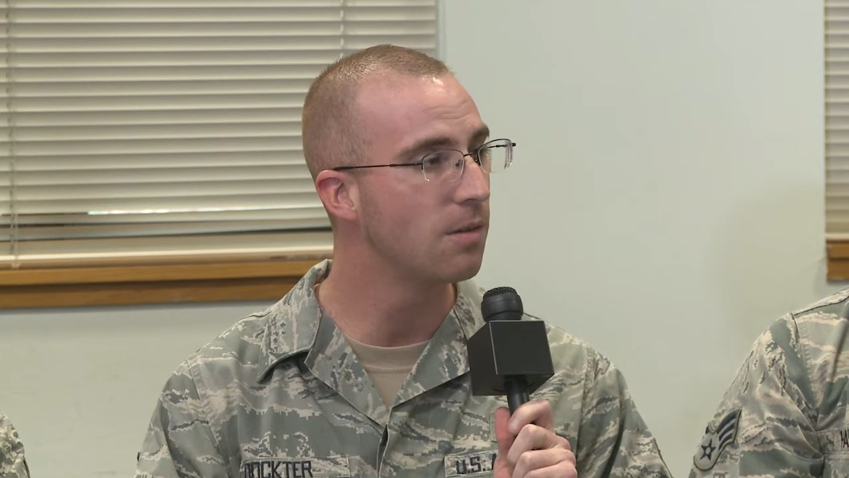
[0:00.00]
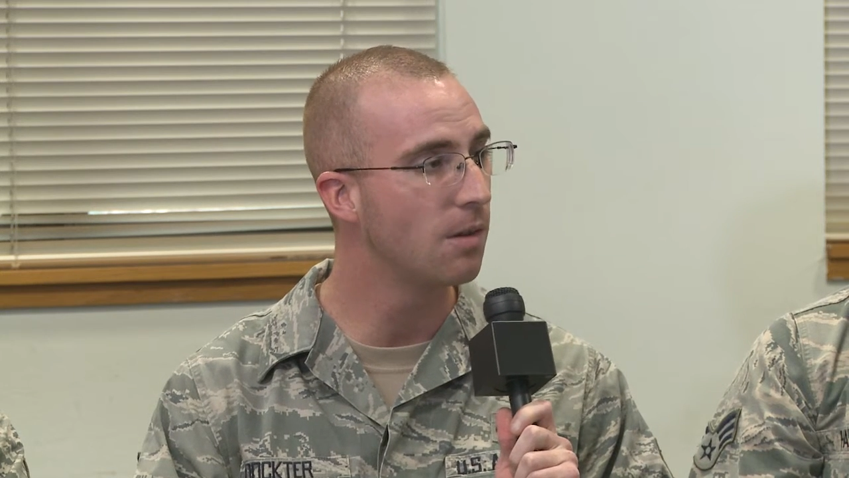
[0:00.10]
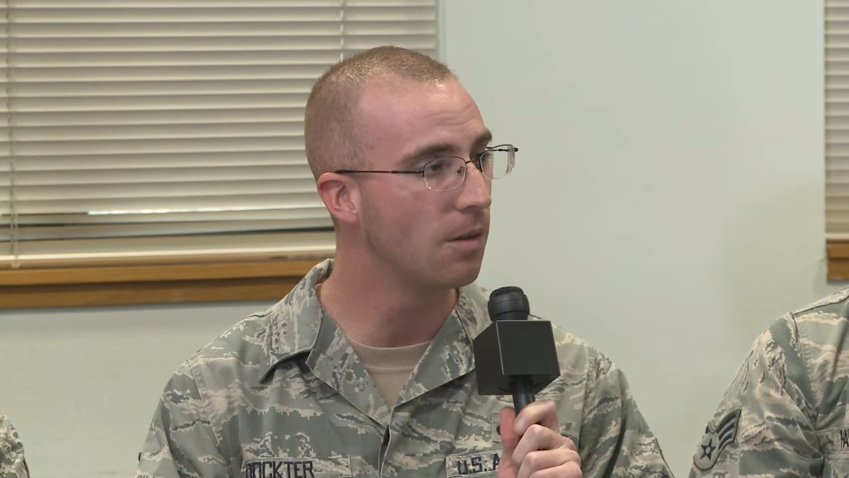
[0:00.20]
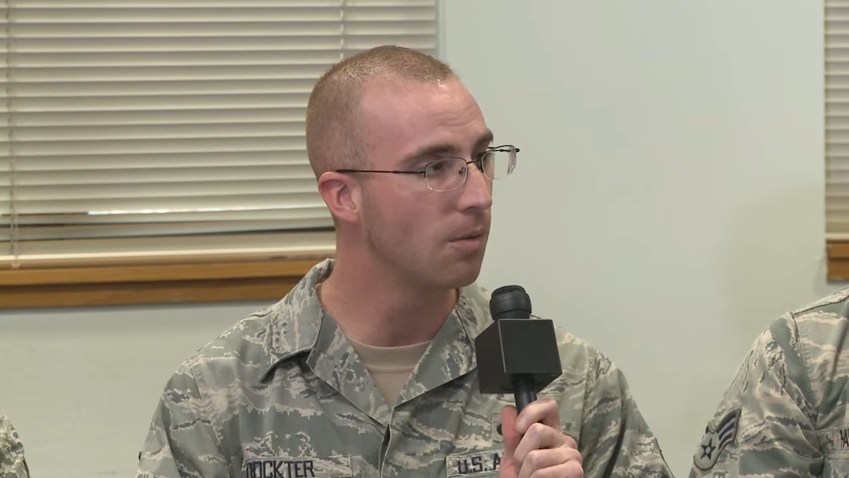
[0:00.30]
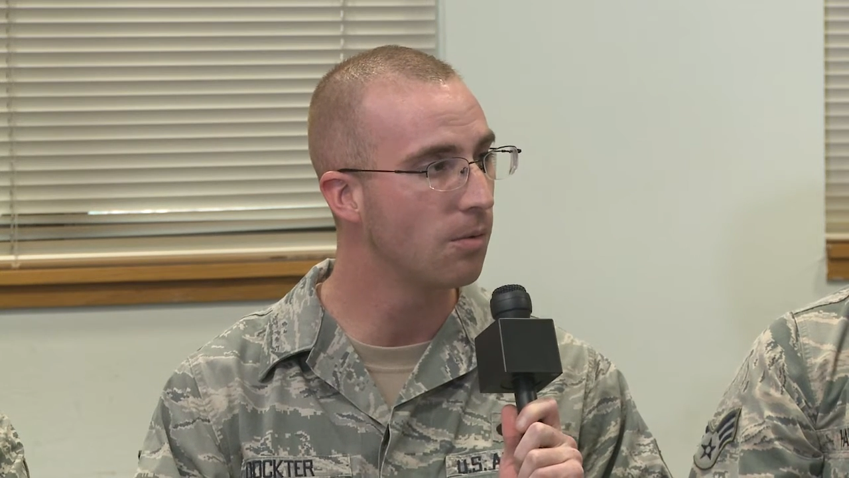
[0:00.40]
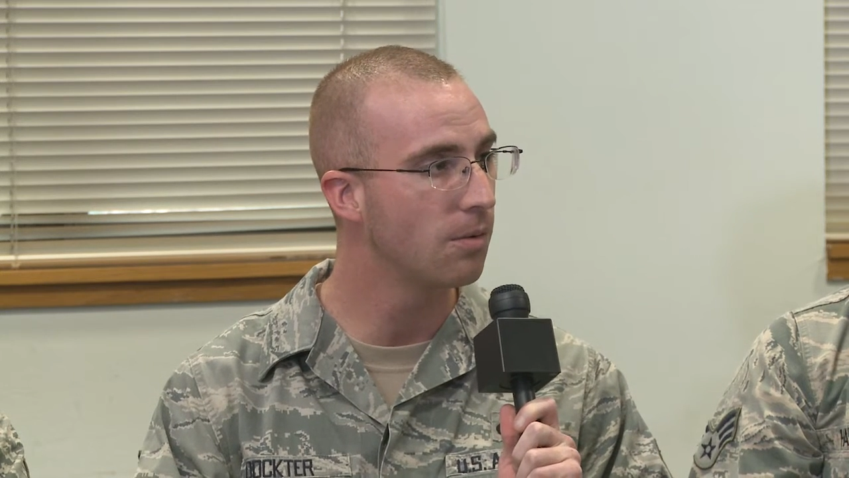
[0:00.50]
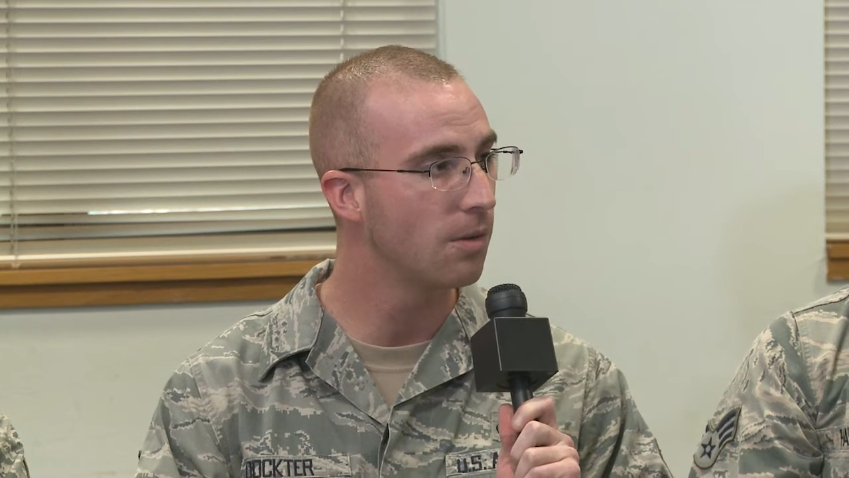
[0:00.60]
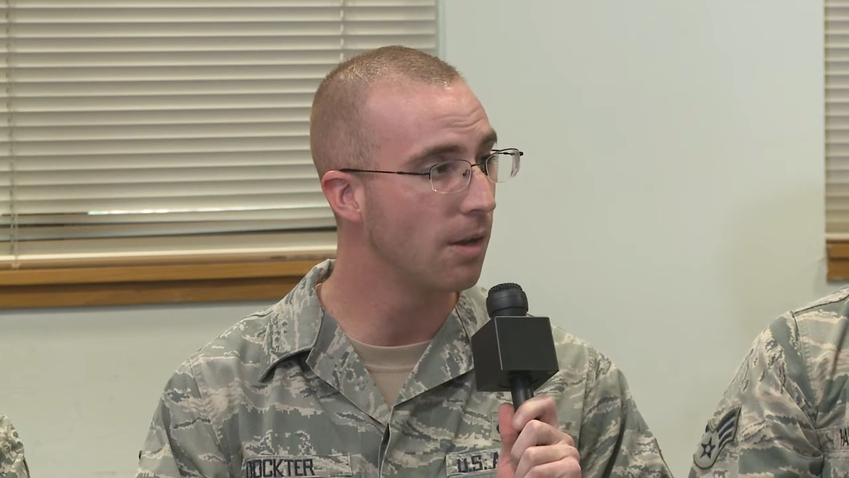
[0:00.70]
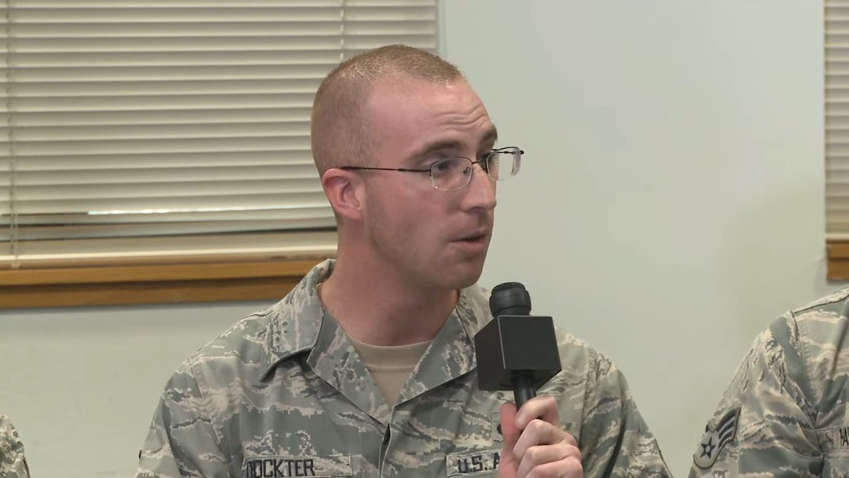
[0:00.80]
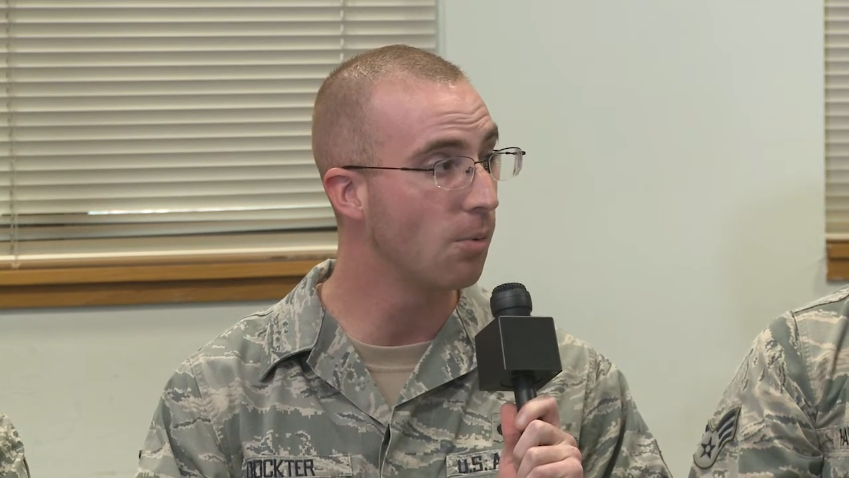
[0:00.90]
seeing those
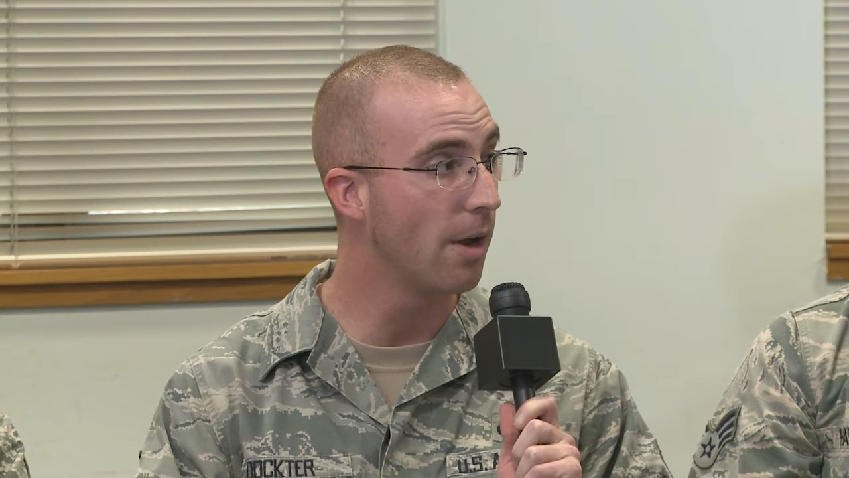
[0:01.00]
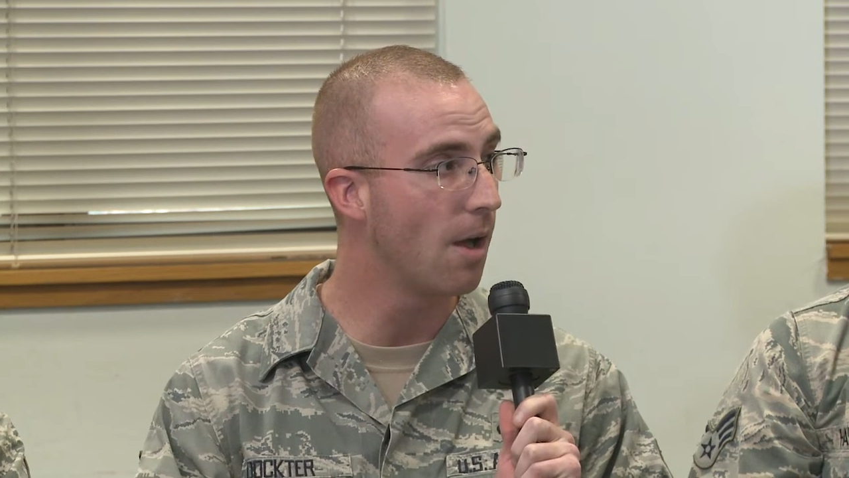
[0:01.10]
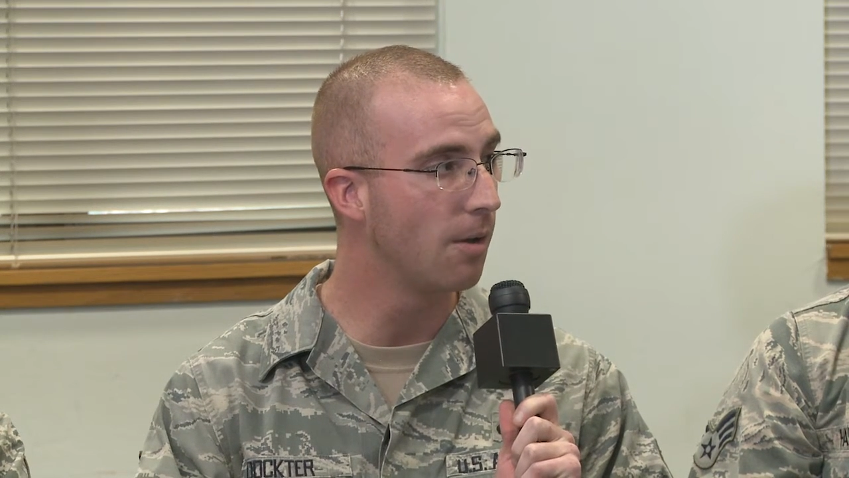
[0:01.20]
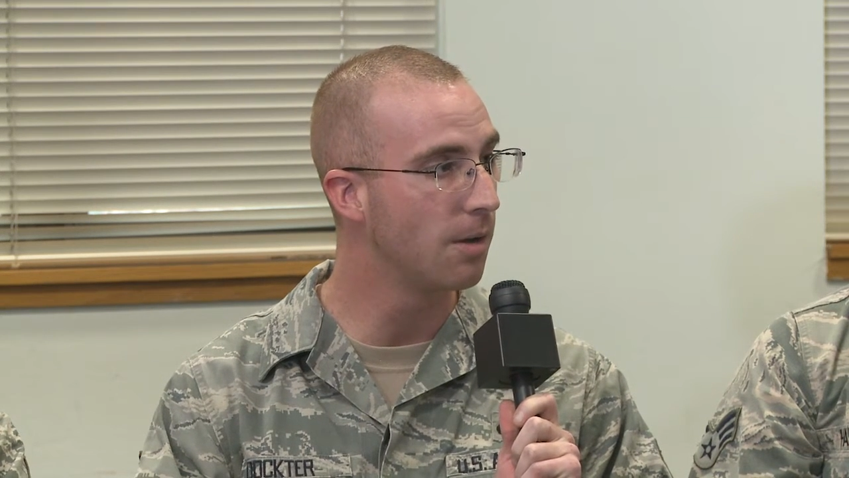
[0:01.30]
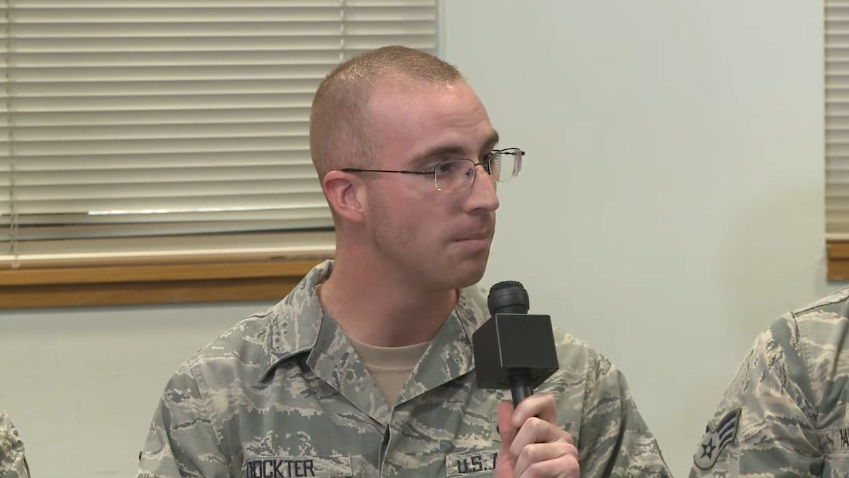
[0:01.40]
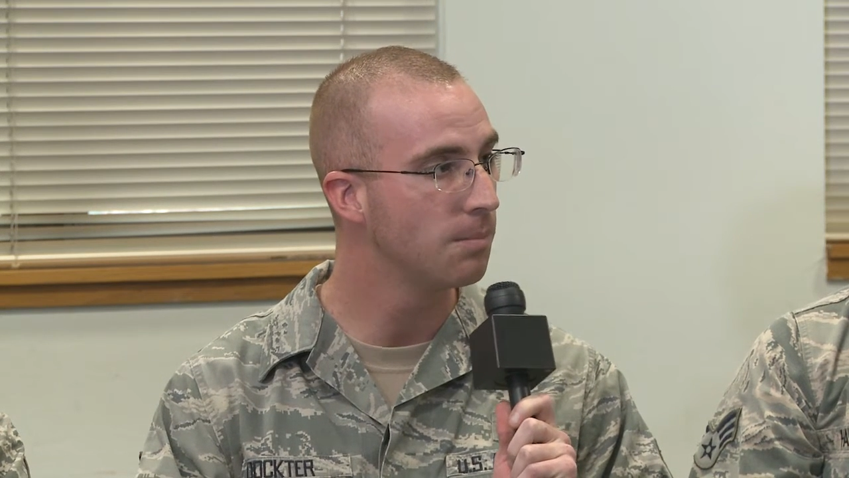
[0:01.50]
into reality.